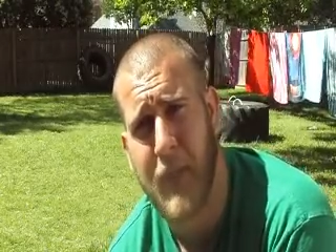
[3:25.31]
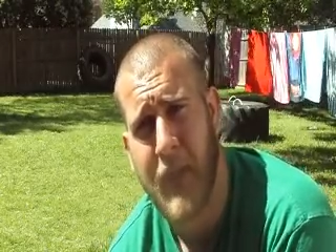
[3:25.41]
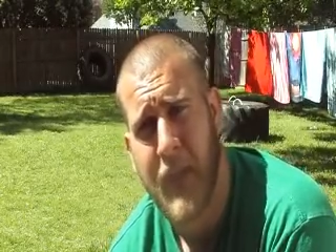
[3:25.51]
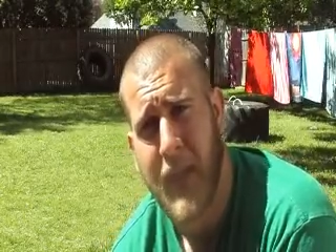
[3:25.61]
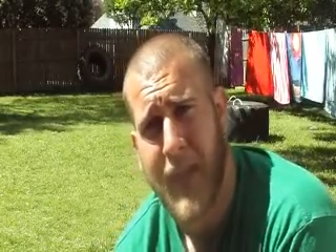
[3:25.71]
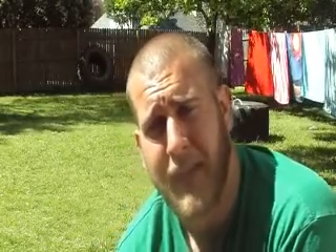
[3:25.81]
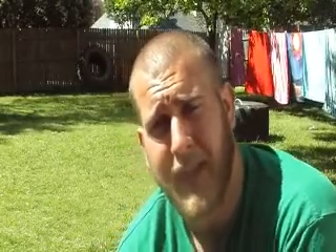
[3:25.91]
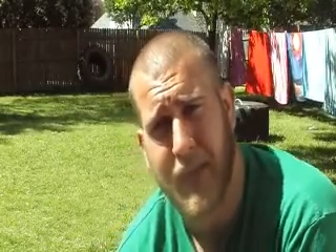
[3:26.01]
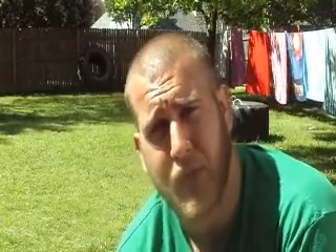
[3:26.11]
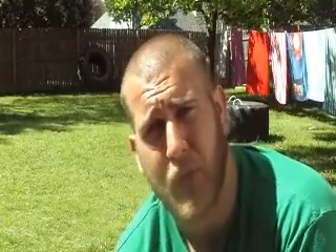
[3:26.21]
I
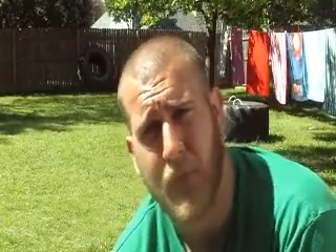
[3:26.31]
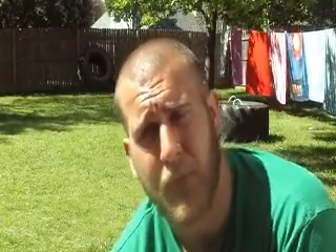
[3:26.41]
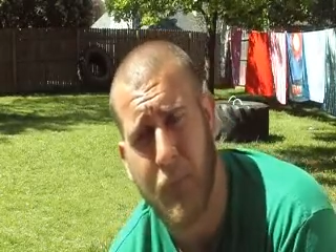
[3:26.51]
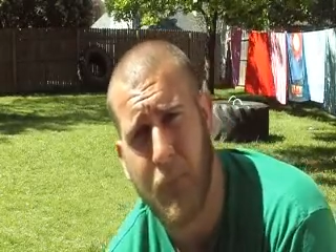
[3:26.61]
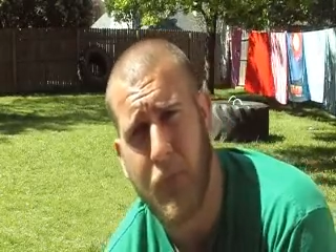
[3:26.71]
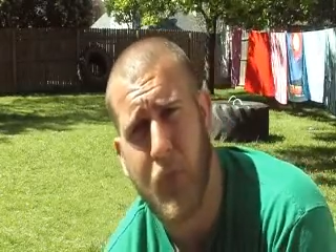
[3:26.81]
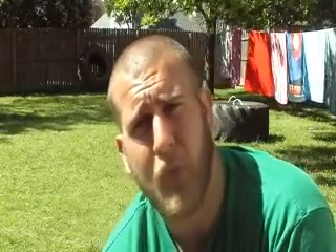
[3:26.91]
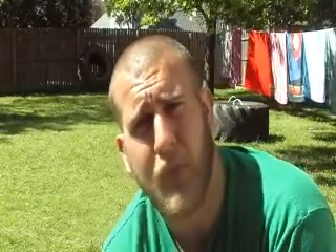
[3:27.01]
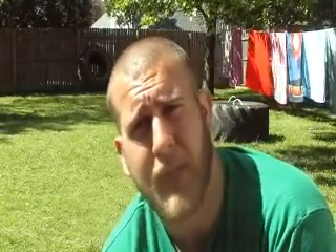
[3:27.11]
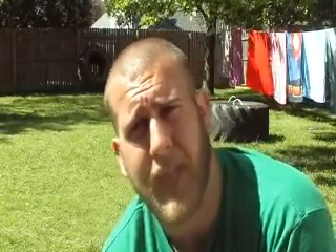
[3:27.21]
think the two
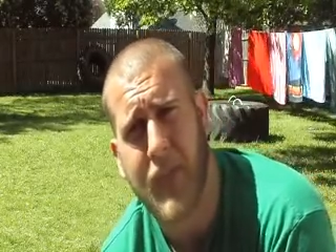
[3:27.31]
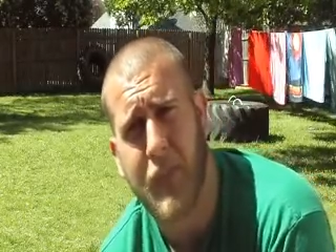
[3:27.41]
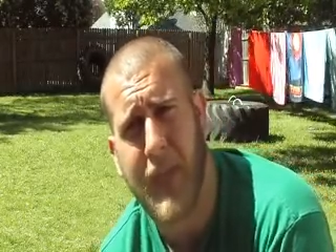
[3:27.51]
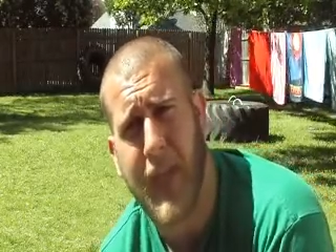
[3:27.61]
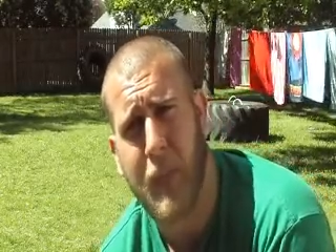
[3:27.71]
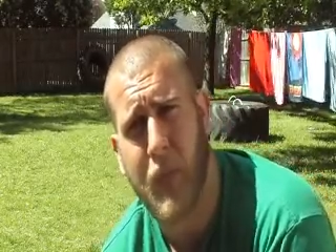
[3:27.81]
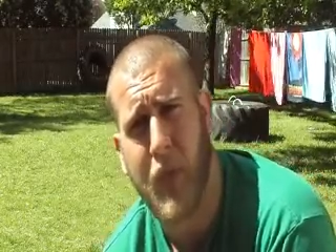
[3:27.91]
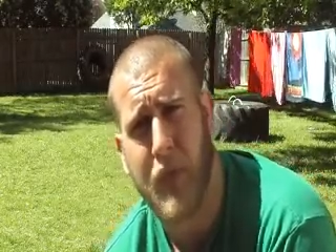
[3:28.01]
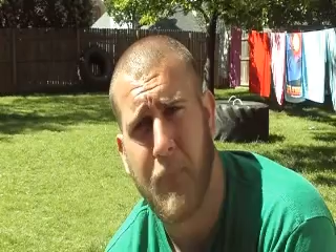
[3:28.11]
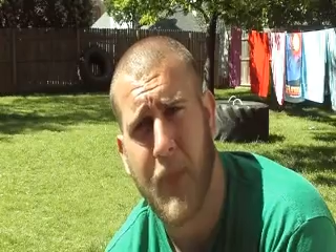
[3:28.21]
of the tires we got were
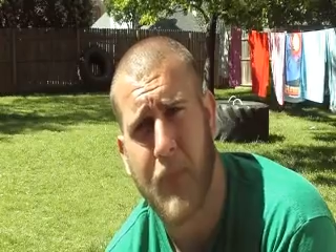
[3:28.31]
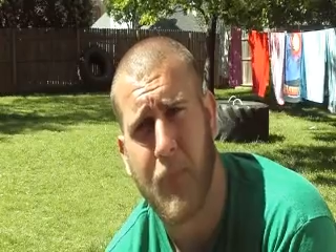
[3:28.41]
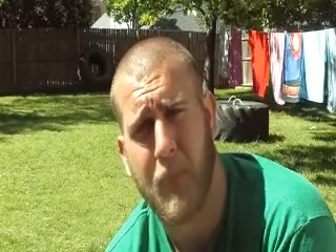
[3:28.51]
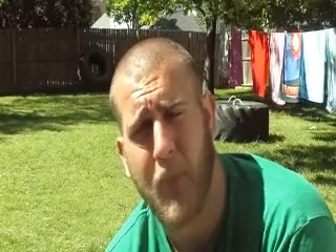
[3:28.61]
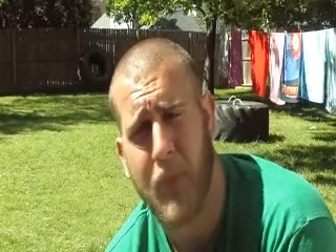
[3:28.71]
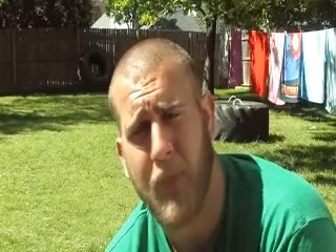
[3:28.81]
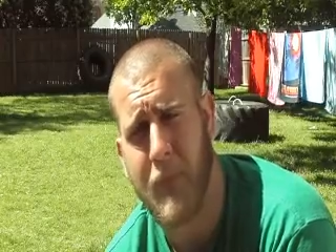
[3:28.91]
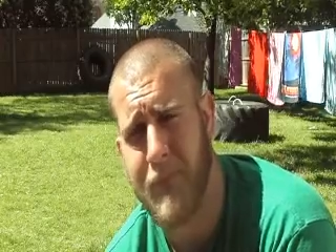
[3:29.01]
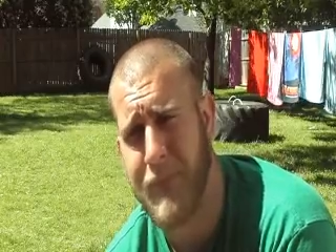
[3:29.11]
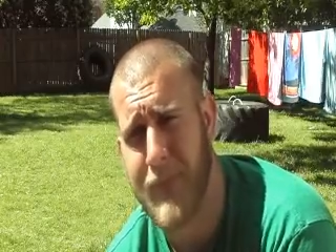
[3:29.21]
$100 for both of them.